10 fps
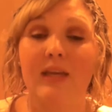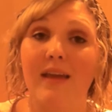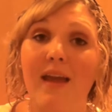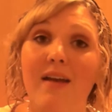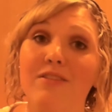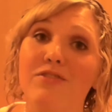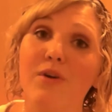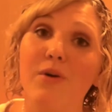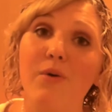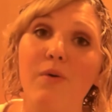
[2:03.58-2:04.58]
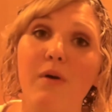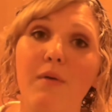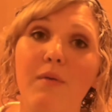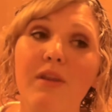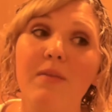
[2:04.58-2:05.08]
yeah, so
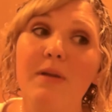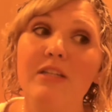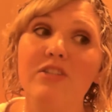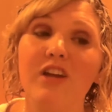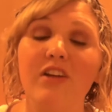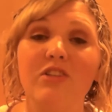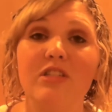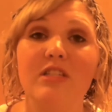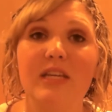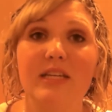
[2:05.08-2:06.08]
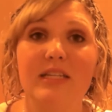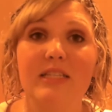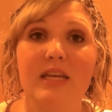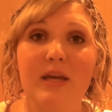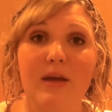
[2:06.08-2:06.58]
one of the biggest challenges
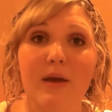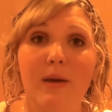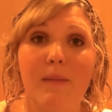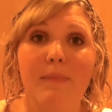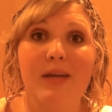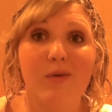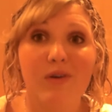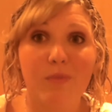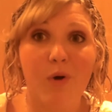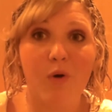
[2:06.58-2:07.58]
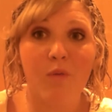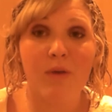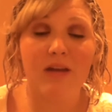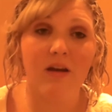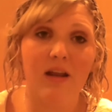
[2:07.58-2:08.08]
is being away from home
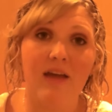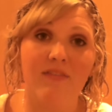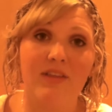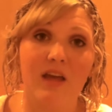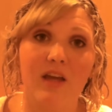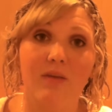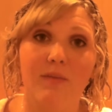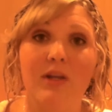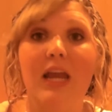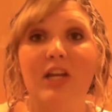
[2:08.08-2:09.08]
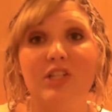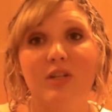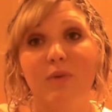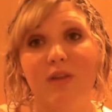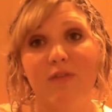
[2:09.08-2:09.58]
and not having that
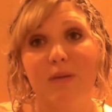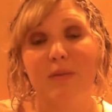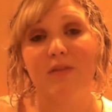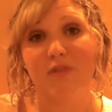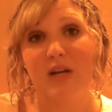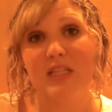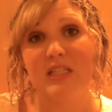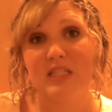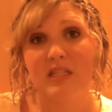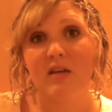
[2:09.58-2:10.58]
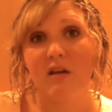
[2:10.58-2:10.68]
communication with family and friends.